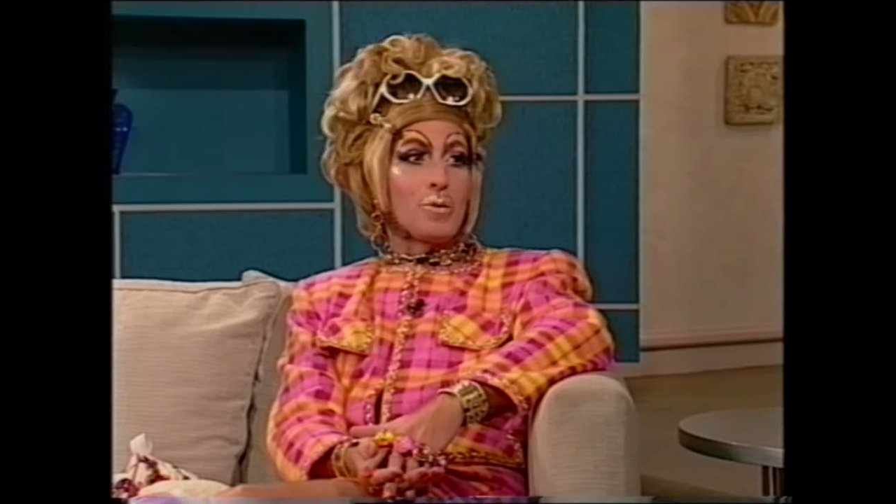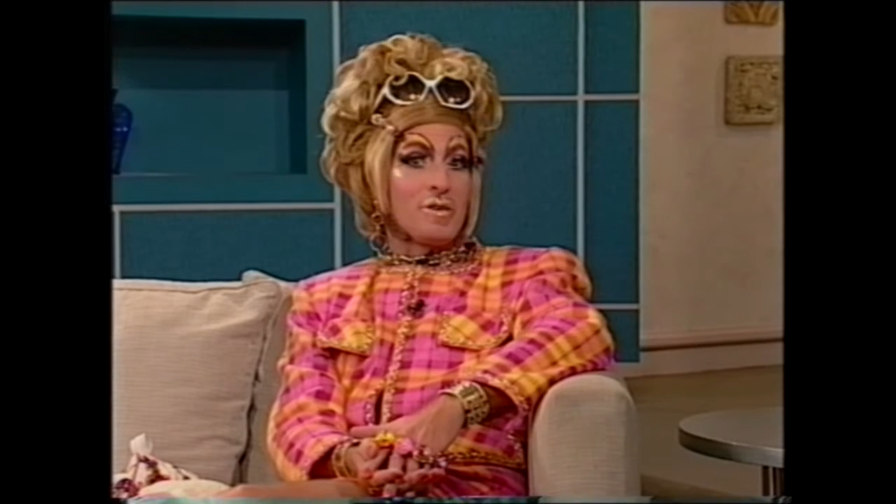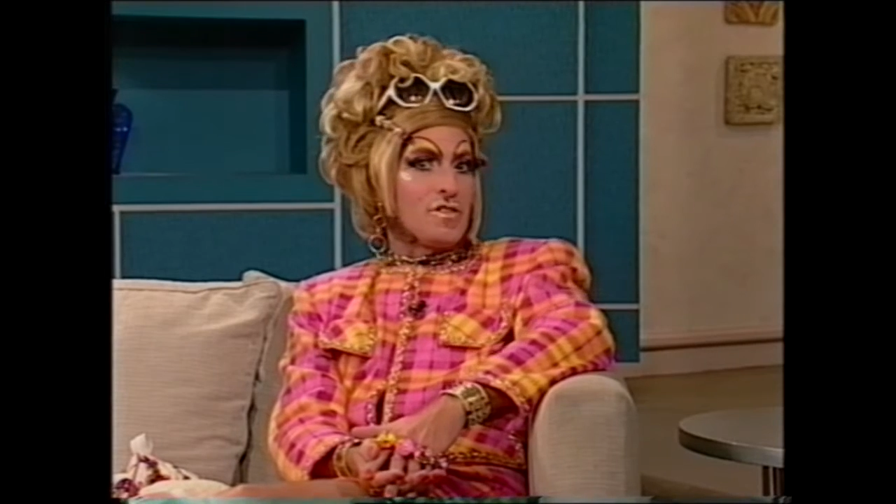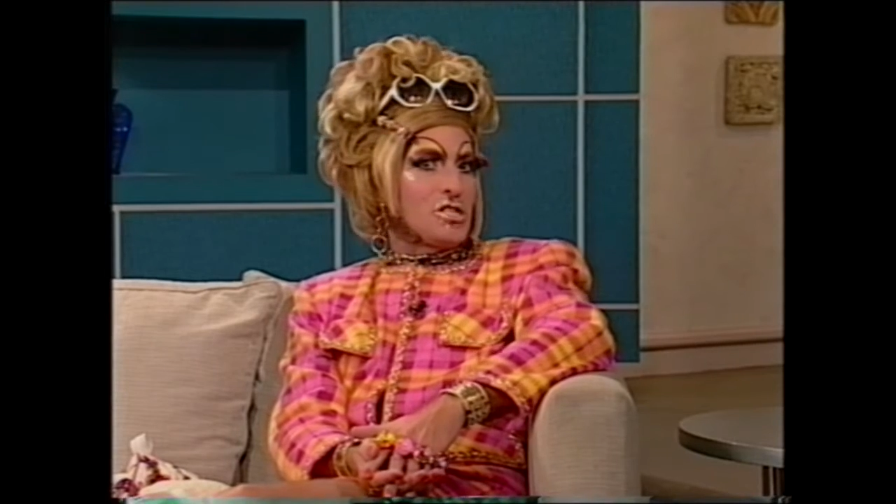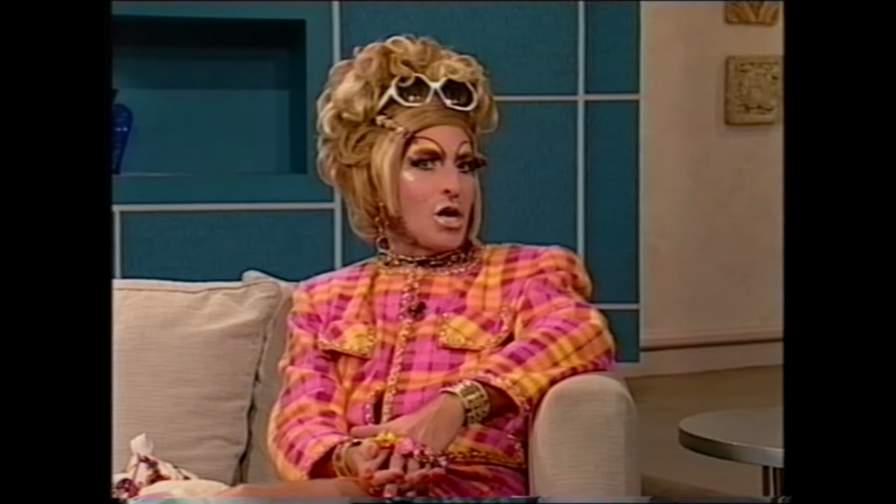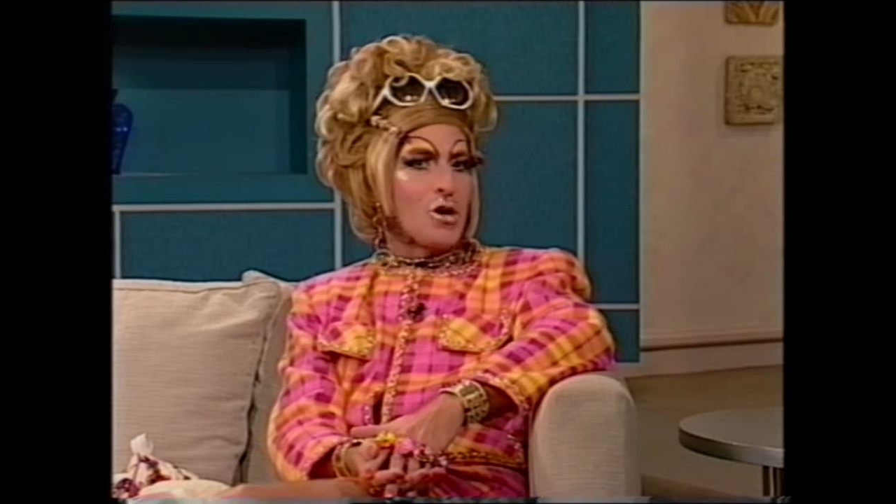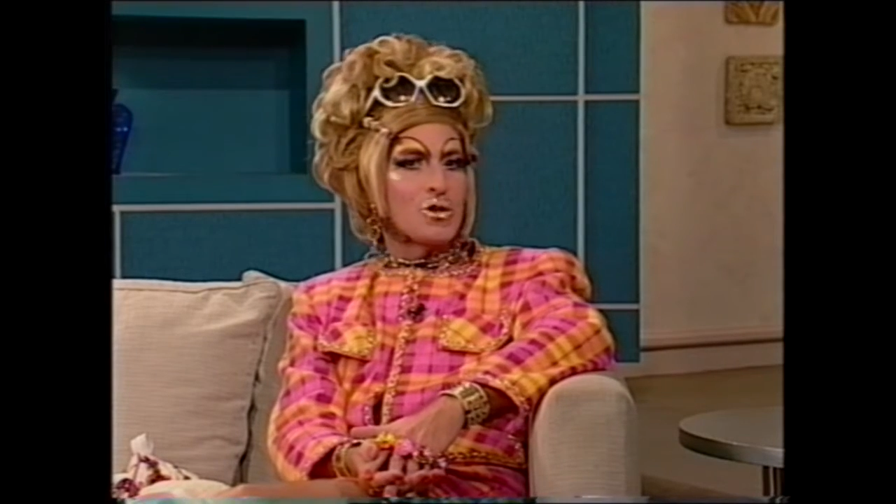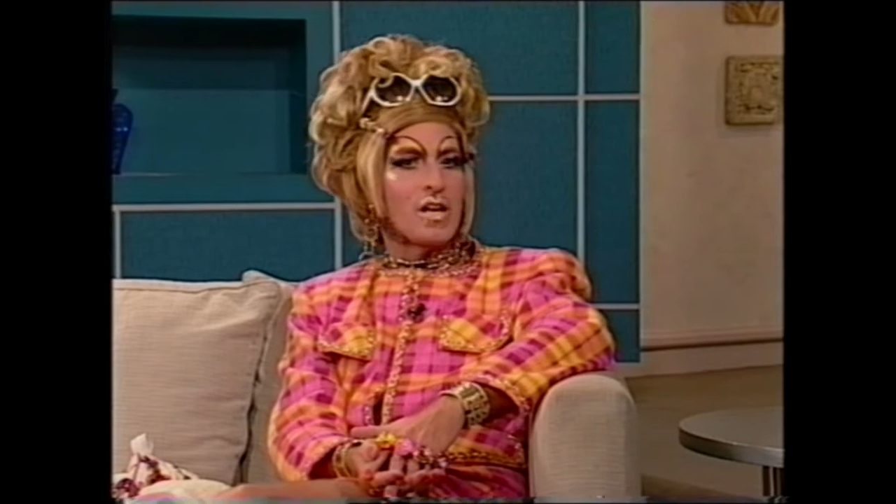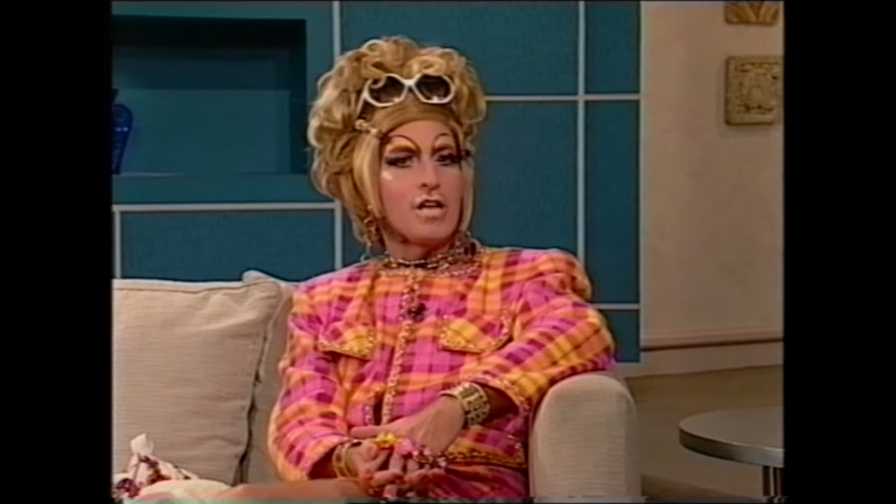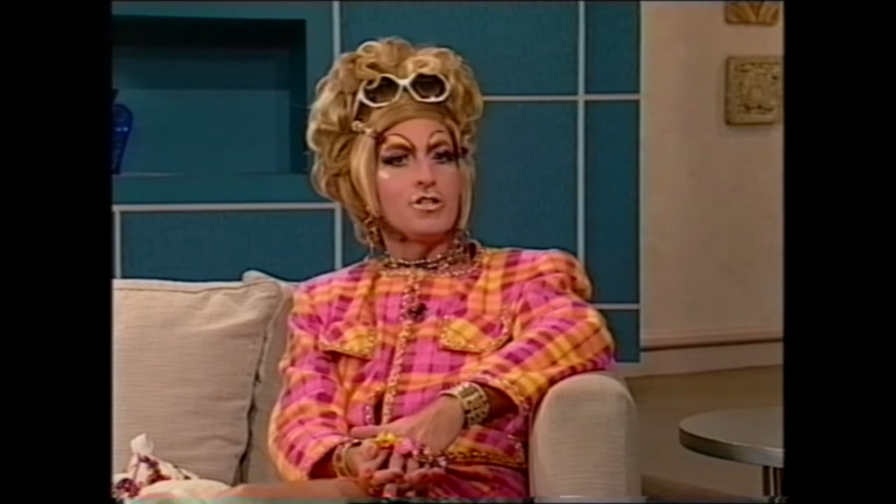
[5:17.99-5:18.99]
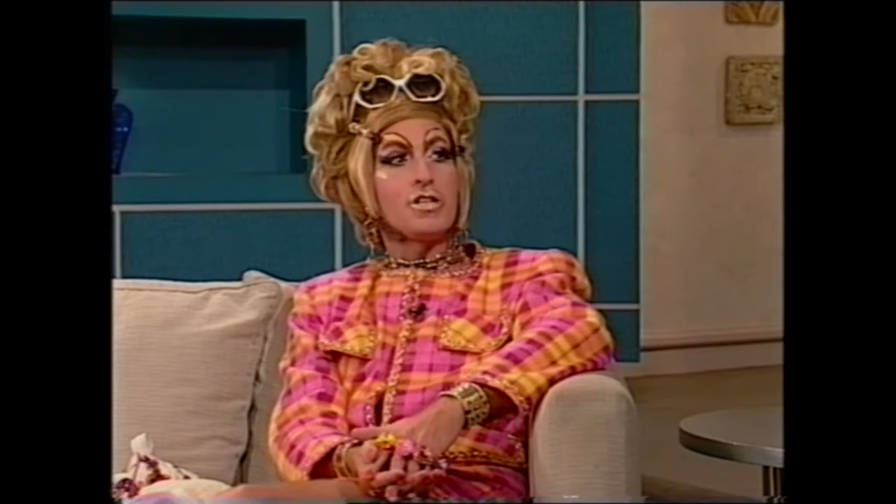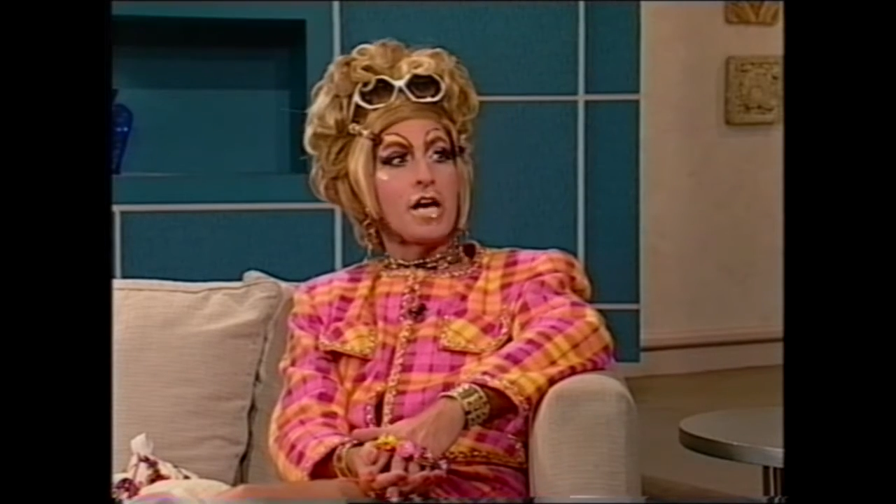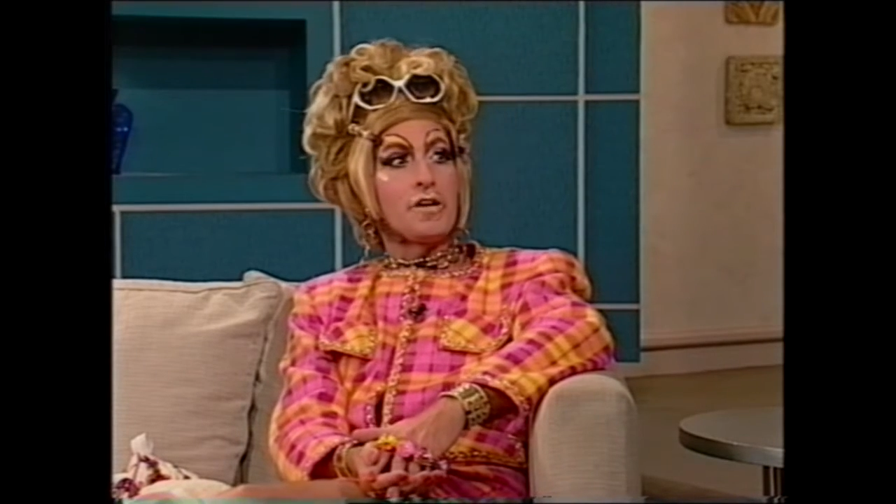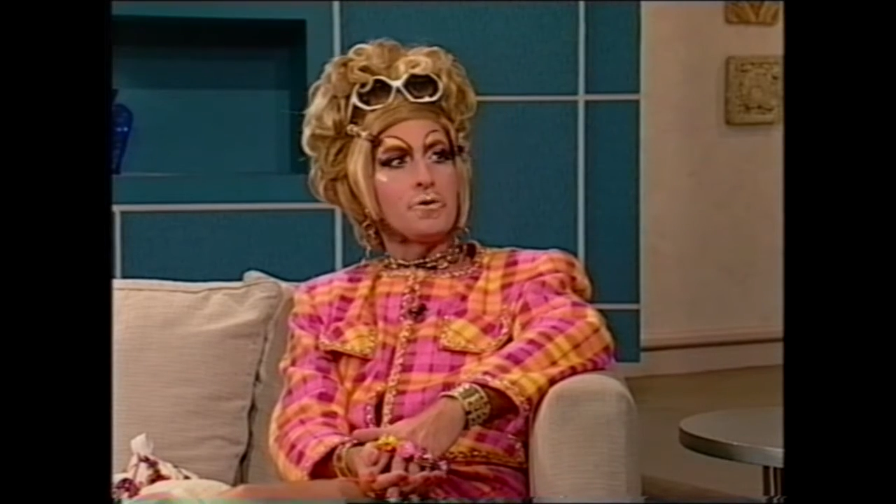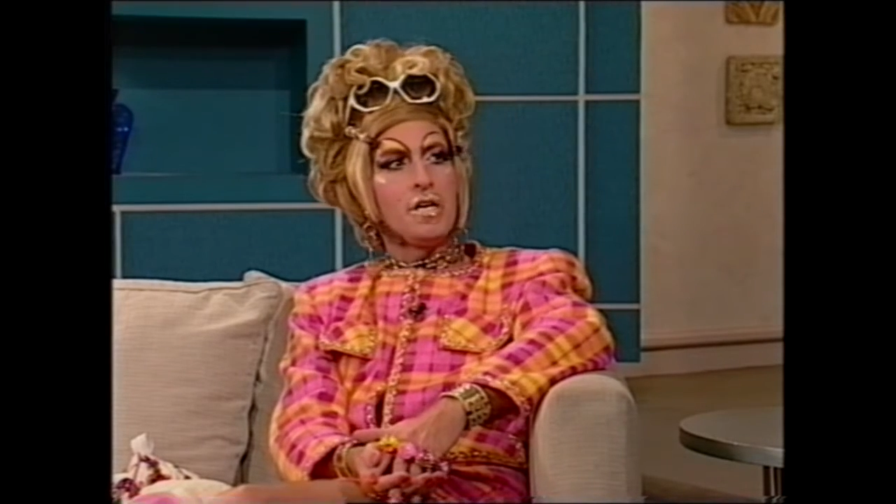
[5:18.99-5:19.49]
bit of a social
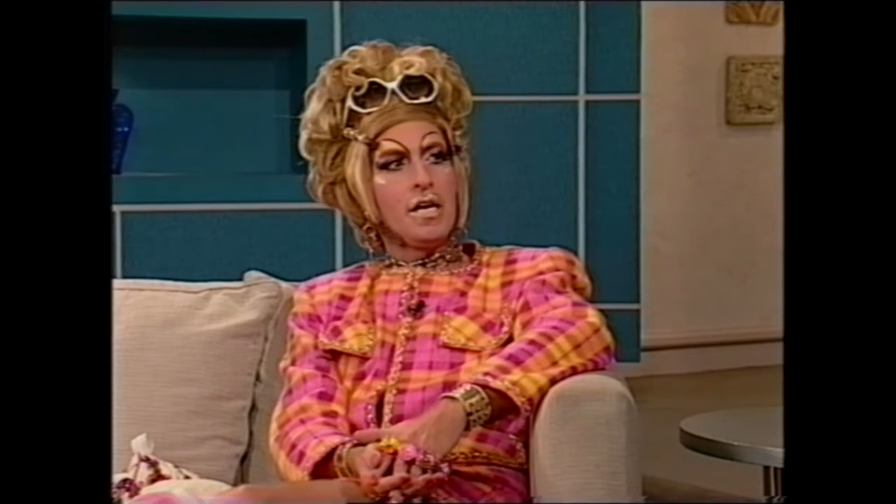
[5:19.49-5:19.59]
agitator,